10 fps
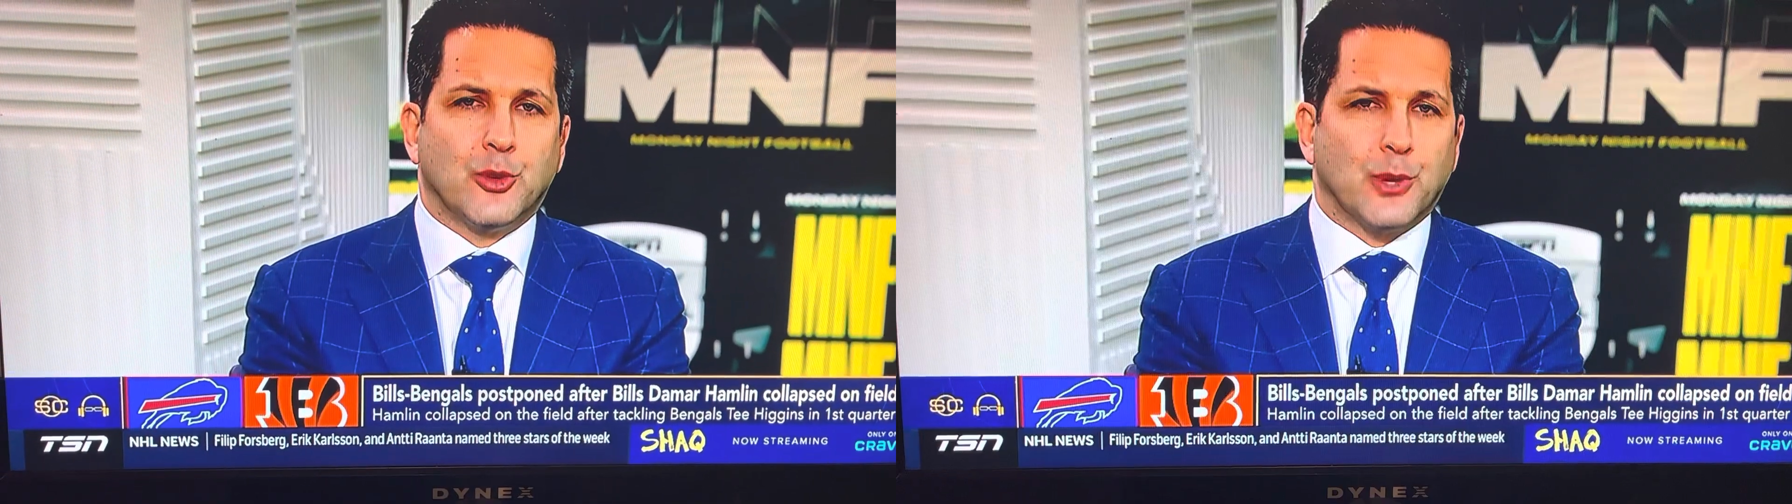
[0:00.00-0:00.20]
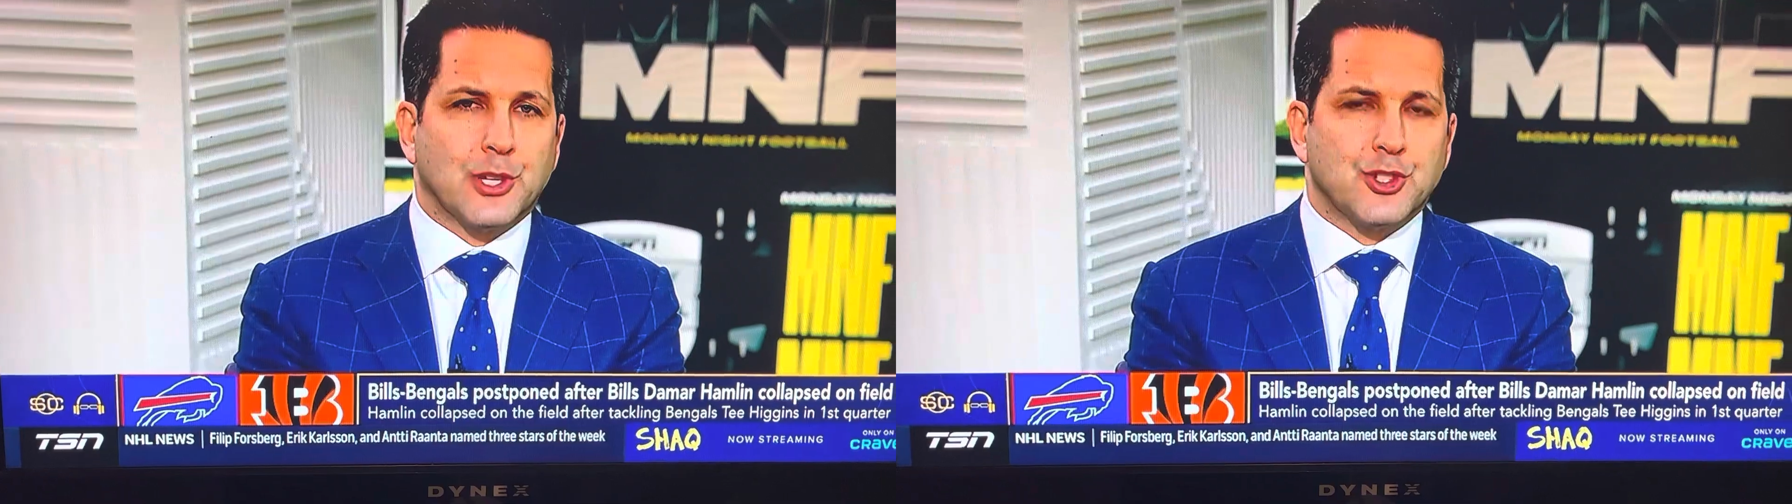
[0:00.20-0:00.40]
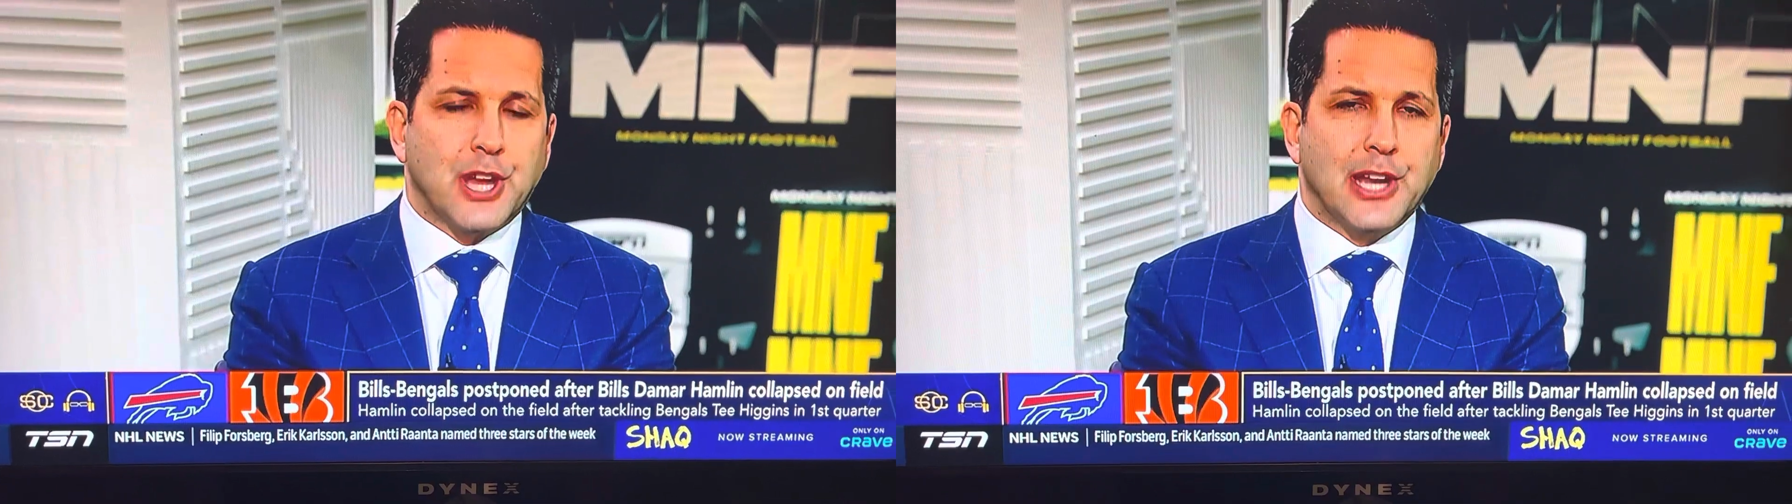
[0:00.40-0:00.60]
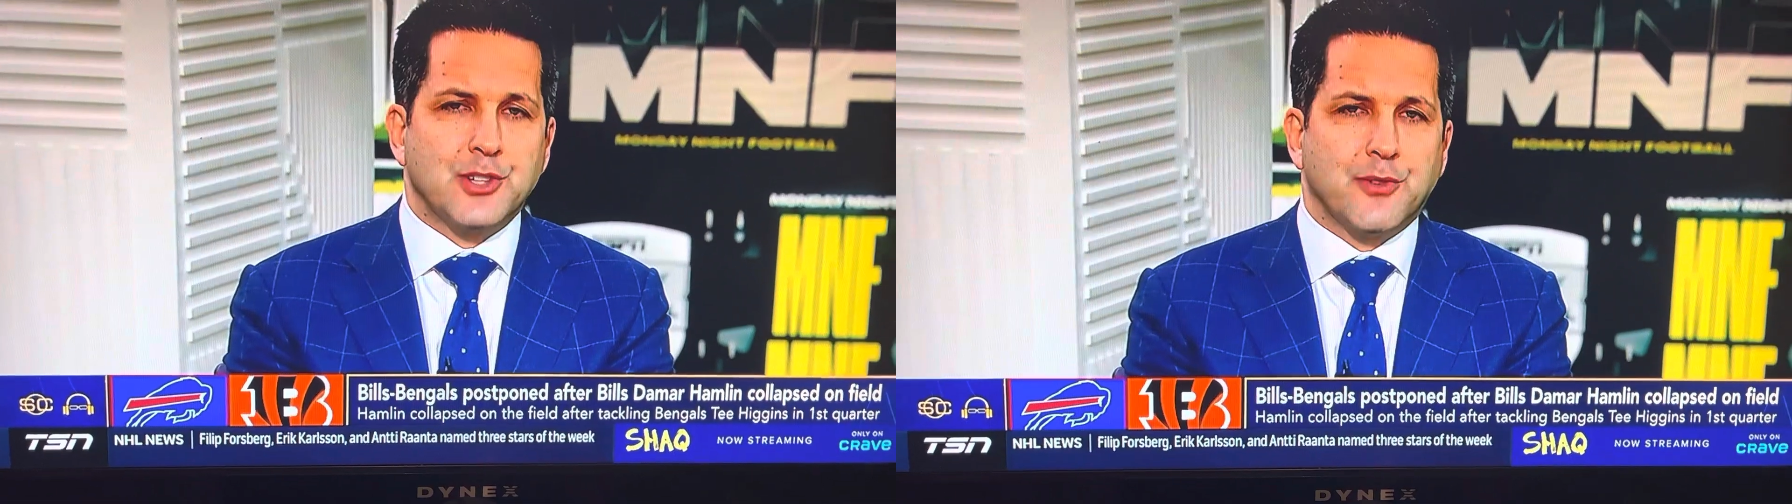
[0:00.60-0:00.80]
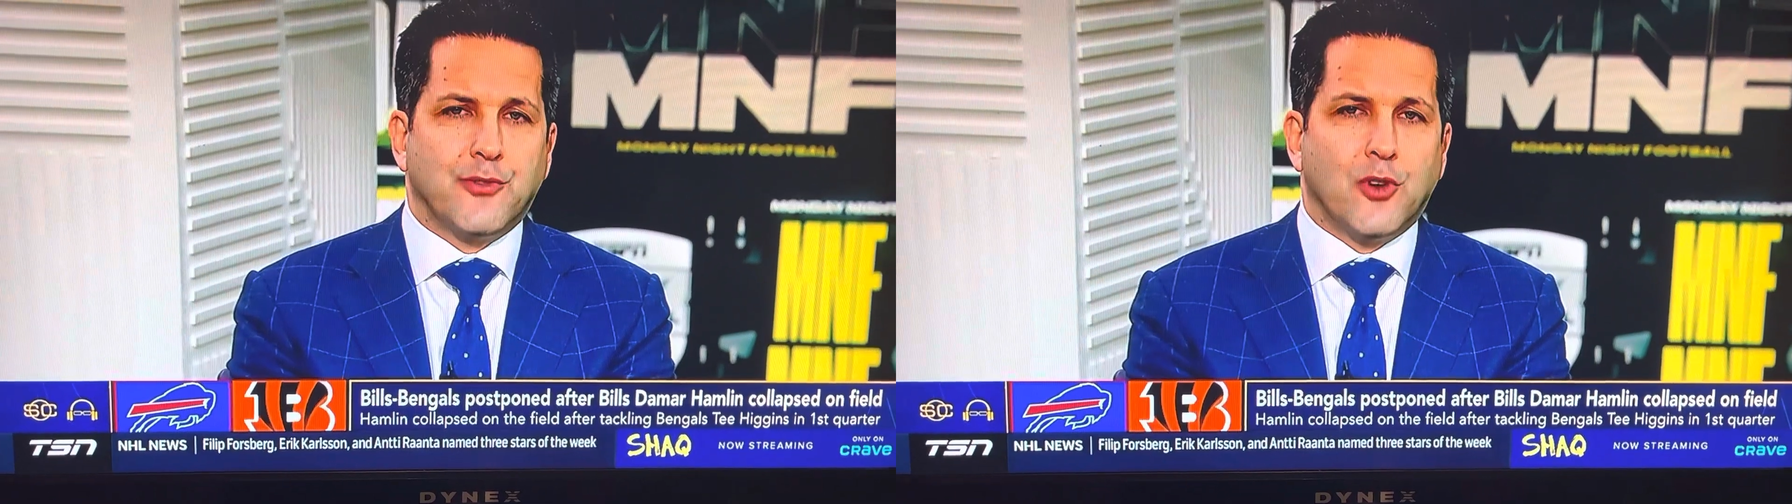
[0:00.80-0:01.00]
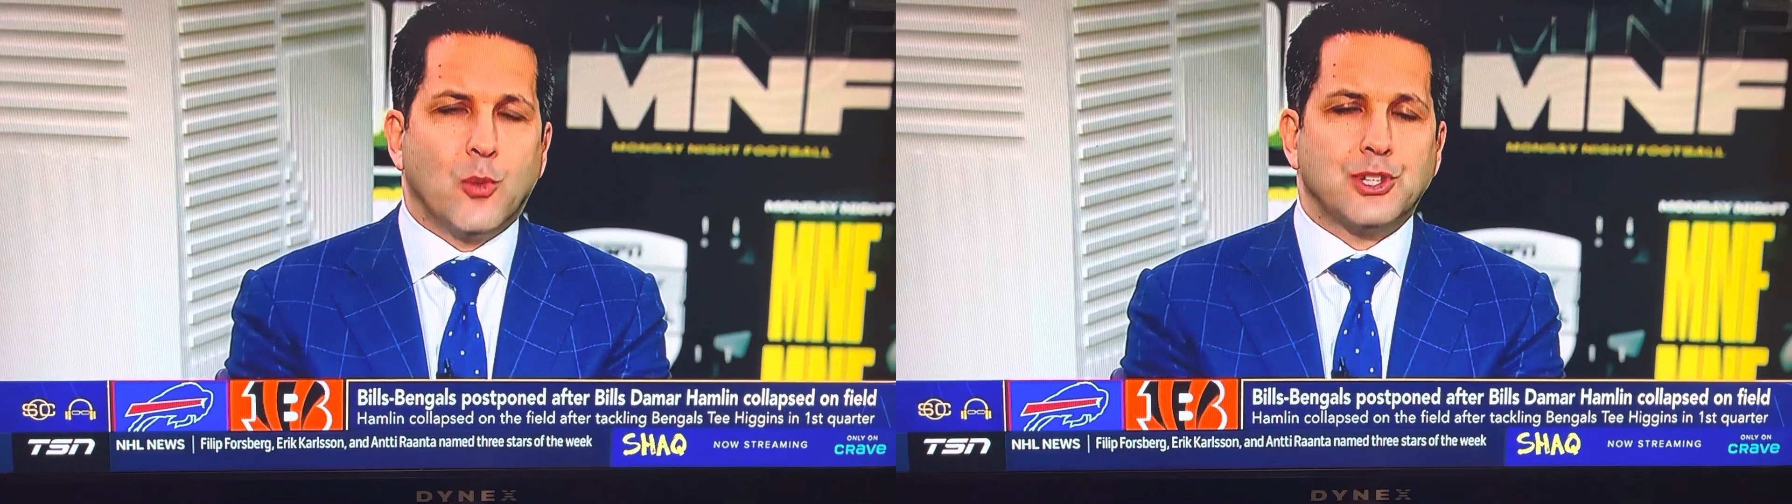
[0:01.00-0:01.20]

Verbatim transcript: to exchange the phone,